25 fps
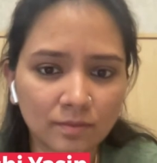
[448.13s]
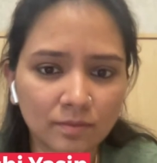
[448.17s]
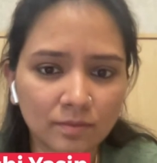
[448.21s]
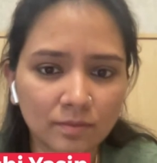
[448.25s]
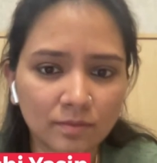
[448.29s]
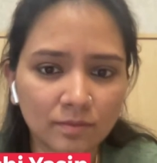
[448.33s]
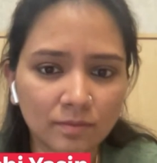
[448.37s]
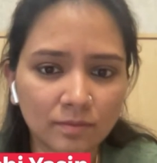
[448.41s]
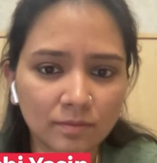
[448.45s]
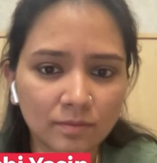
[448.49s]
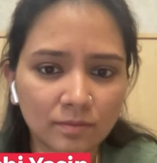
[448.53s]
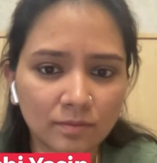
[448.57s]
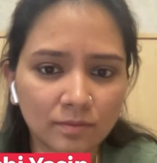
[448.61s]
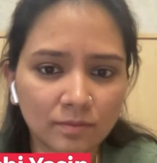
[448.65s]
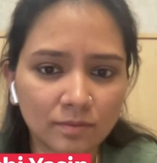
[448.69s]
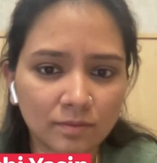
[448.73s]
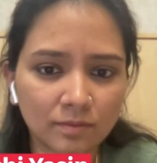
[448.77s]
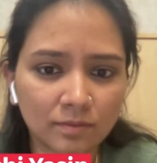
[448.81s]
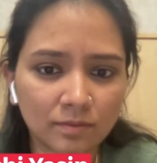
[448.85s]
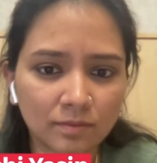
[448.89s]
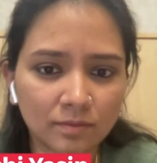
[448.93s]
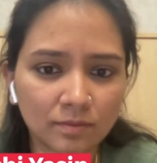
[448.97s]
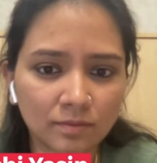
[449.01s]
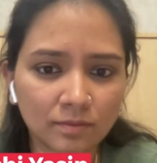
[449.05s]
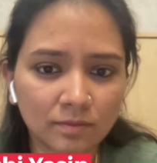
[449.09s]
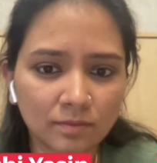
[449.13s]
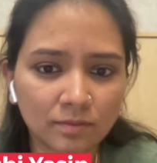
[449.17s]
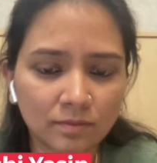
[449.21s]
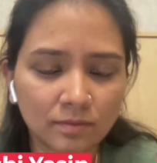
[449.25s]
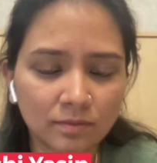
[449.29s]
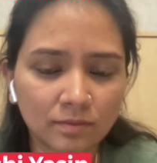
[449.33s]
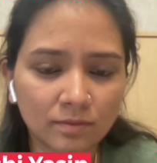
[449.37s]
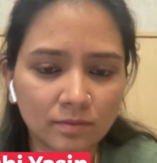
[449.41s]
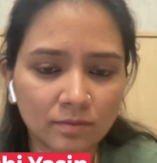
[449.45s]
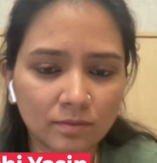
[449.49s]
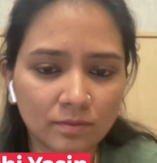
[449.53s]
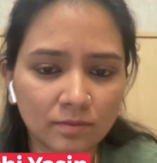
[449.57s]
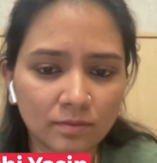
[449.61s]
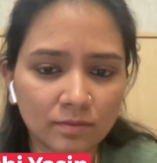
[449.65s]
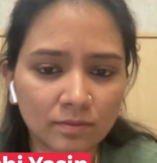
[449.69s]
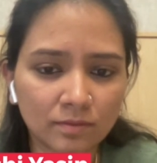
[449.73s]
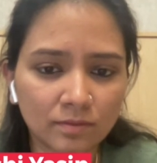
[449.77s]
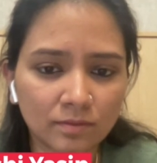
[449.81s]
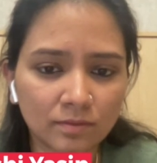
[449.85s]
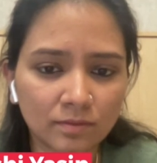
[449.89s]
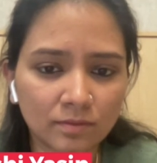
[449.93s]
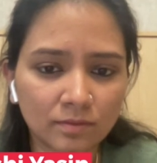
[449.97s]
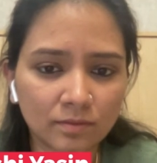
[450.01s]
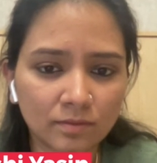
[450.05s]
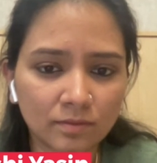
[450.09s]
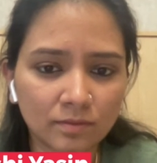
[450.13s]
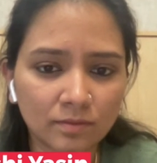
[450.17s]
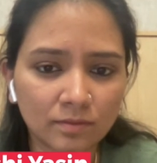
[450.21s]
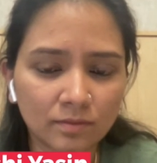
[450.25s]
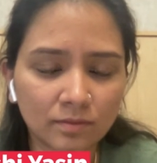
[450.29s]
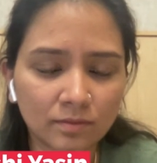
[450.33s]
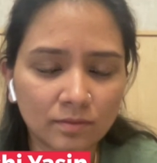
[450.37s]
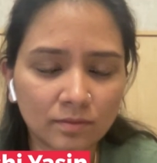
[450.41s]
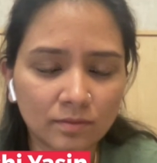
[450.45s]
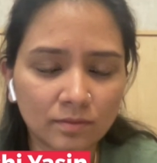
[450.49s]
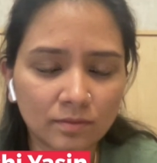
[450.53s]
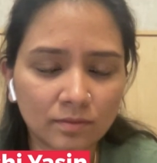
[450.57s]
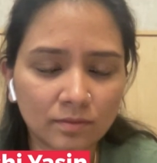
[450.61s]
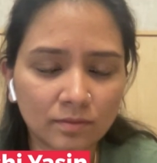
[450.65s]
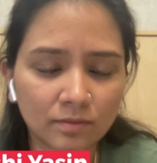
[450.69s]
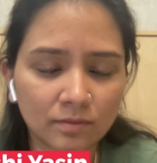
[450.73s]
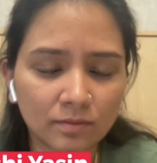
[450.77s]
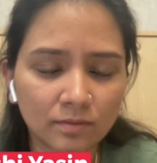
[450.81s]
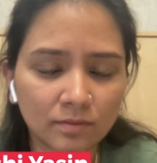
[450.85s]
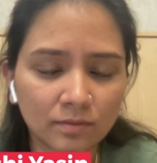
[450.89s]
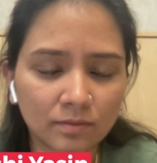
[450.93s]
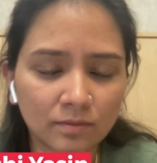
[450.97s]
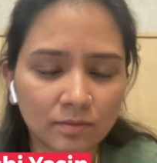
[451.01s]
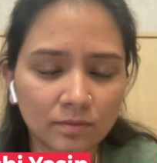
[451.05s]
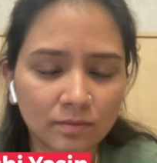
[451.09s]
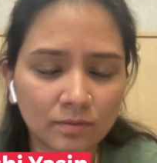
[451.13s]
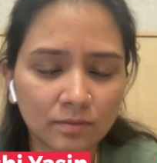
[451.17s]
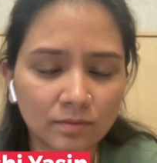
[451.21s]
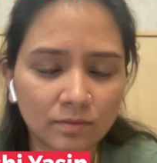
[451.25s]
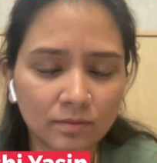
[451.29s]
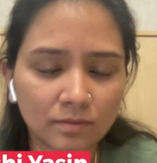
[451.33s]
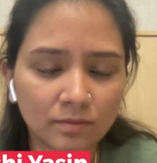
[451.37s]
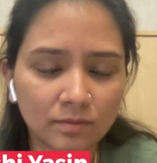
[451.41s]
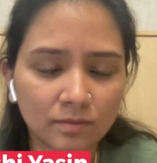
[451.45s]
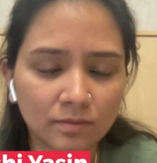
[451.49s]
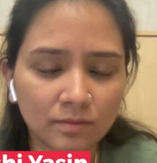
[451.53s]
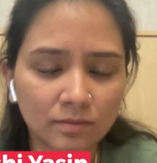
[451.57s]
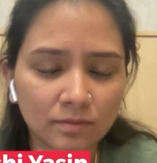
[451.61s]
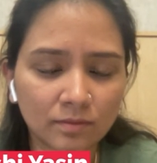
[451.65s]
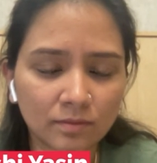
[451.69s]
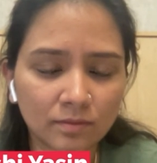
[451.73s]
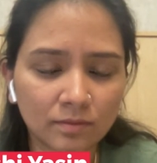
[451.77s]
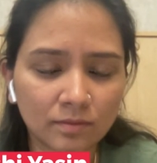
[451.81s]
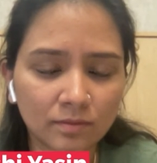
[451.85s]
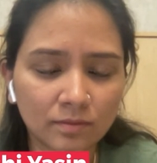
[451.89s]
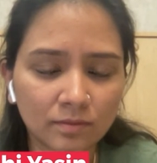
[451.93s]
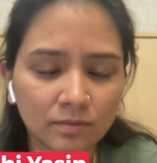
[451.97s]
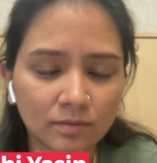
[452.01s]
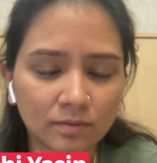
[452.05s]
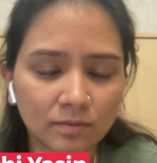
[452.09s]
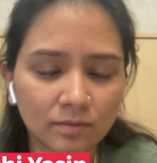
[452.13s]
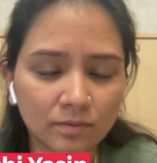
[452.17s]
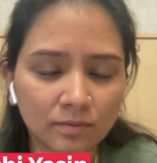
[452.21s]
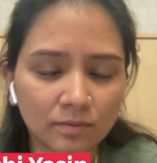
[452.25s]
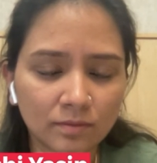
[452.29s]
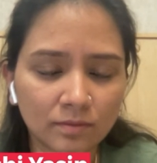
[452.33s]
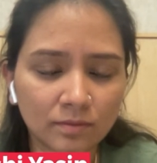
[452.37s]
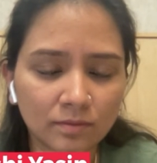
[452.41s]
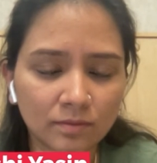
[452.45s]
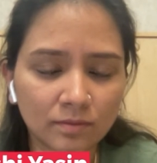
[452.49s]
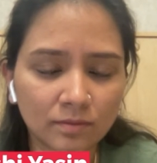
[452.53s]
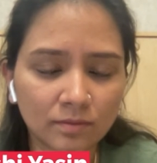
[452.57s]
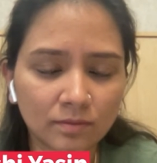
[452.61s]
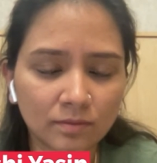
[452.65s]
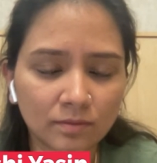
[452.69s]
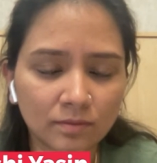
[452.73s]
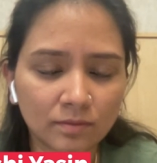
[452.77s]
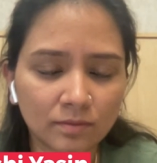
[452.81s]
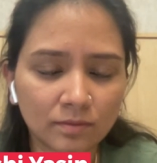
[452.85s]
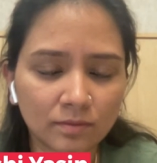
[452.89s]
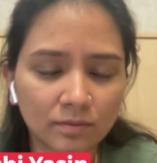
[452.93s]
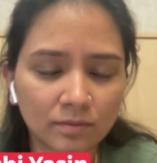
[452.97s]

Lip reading: (silent)